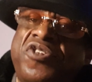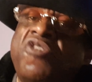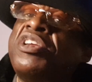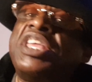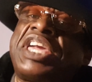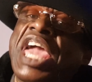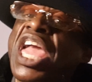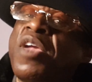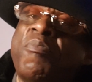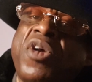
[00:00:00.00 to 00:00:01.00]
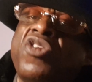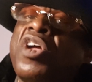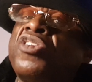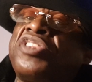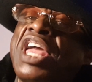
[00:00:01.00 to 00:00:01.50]
you're in the game but you
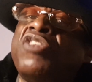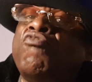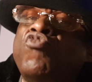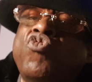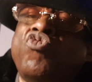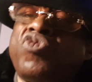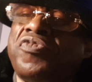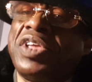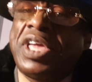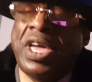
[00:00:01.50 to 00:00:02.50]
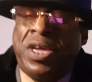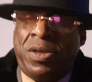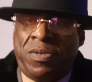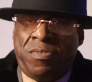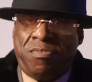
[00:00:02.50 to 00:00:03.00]
understand the rules of the
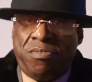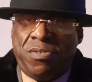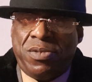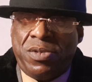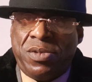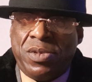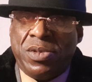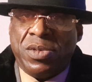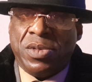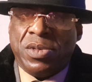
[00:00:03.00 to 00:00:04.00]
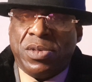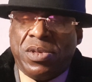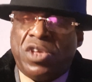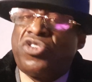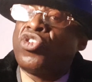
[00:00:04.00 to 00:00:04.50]
game.
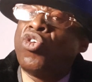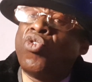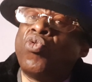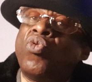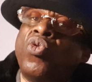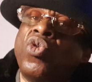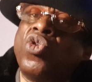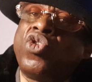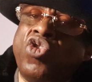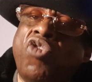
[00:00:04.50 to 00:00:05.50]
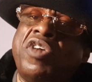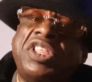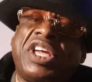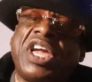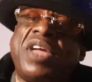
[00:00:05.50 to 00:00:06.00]
And so you're in
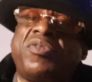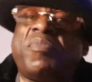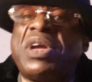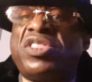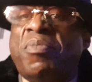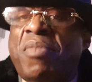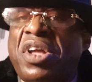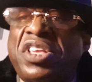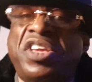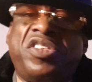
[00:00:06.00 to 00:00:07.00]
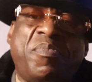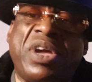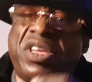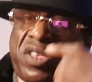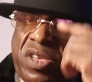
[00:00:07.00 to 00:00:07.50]
the game to make the money, to
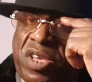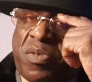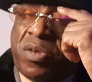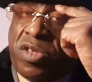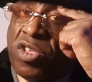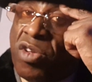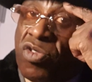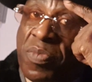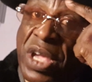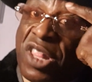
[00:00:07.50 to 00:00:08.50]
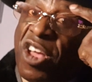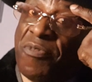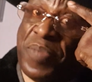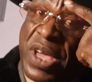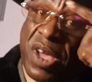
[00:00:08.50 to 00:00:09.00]
make, to make life
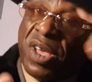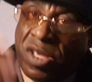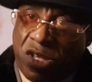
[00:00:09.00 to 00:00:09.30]
better,